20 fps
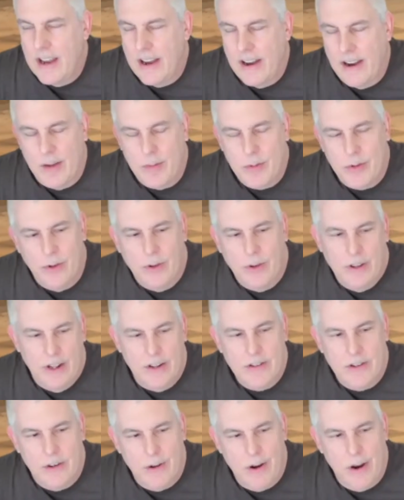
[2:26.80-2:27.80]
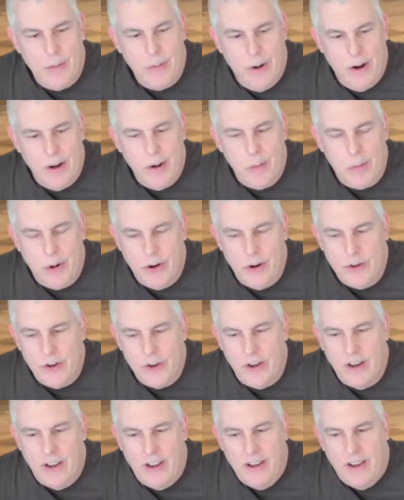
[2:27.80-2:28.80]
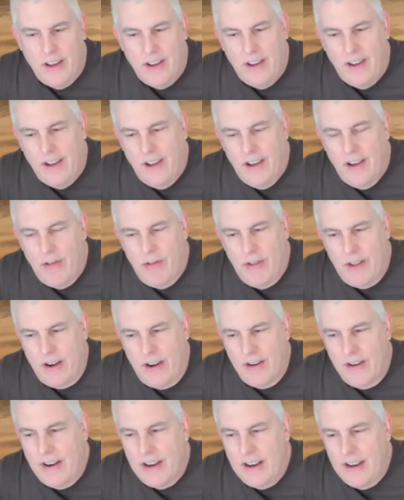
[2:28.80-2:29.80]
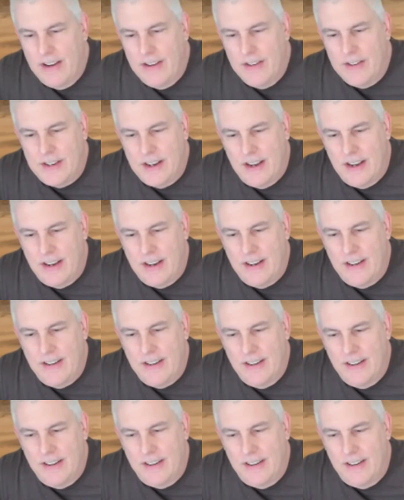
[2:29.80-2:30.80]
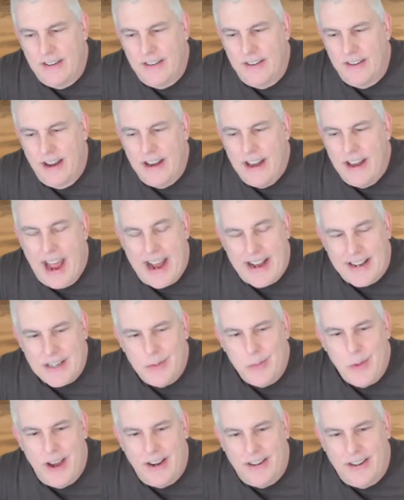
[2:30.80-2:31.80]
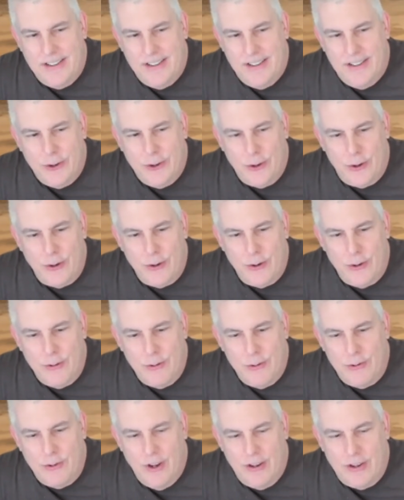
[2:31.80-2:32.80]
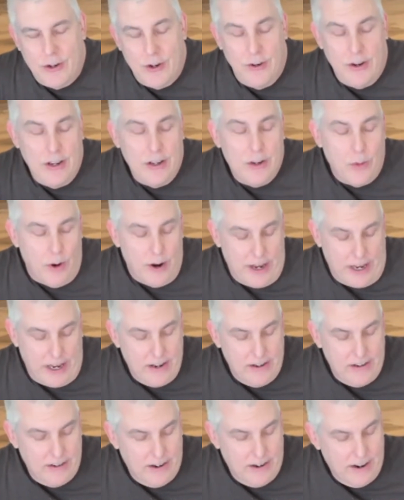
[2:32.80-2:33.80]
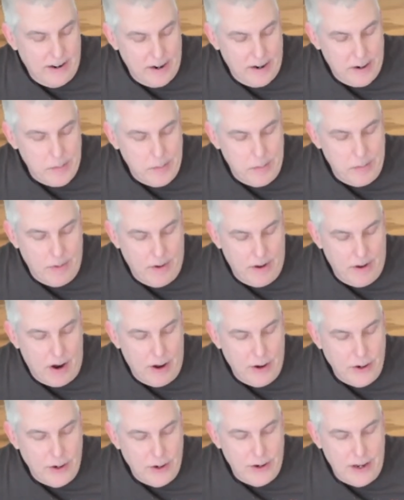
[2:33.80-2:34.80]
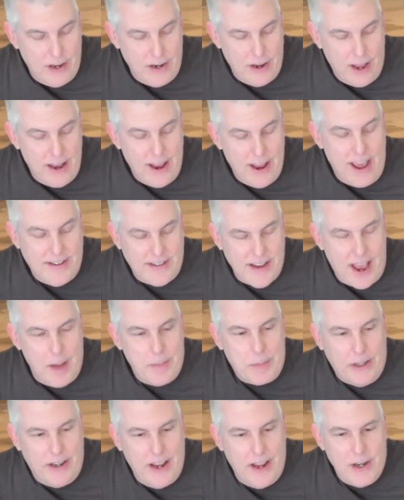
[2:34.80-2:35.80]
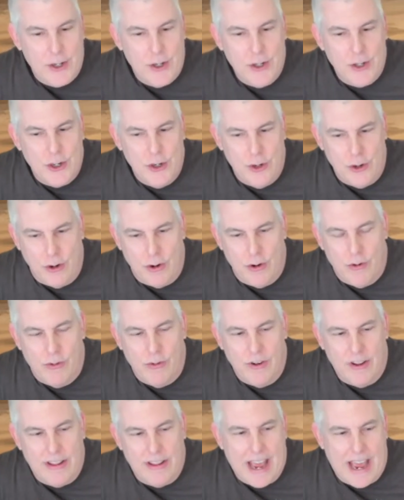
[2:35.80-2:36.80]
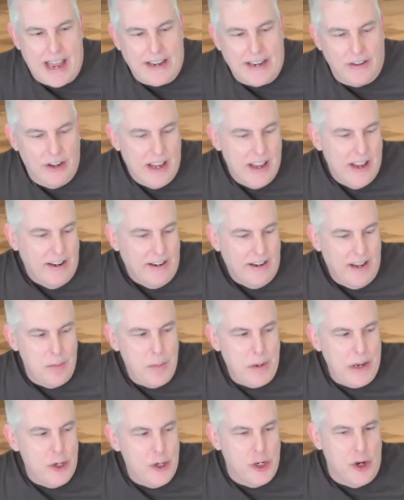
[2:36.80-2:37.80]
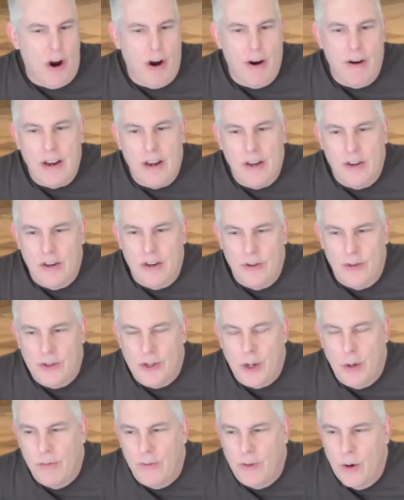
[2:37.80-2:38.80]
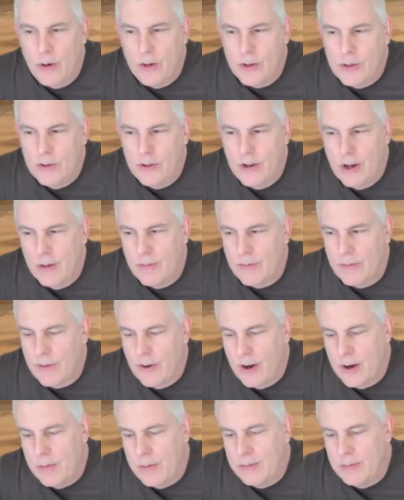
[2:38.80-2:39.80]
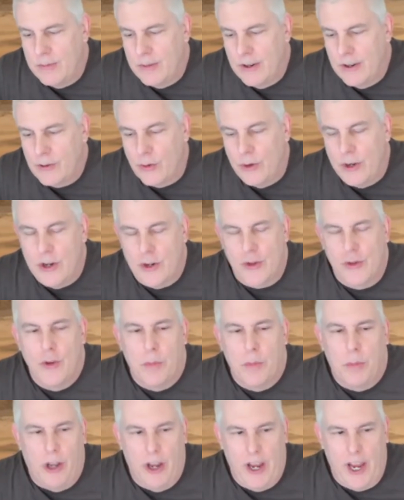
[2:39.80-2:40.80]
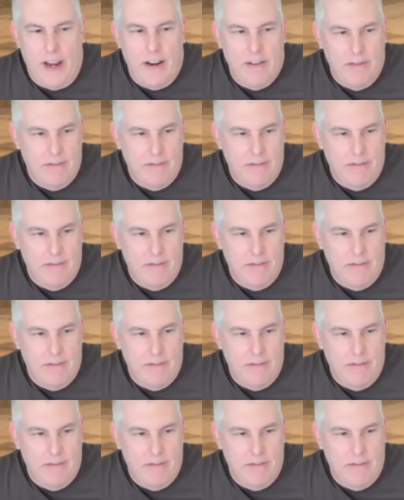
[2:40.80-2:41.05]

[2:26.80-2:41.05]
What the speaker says: absolutely. That's the right way to approach it. There is an aspect to 2D20 and as application to Dune that can be jarring to some folks who come from traditional play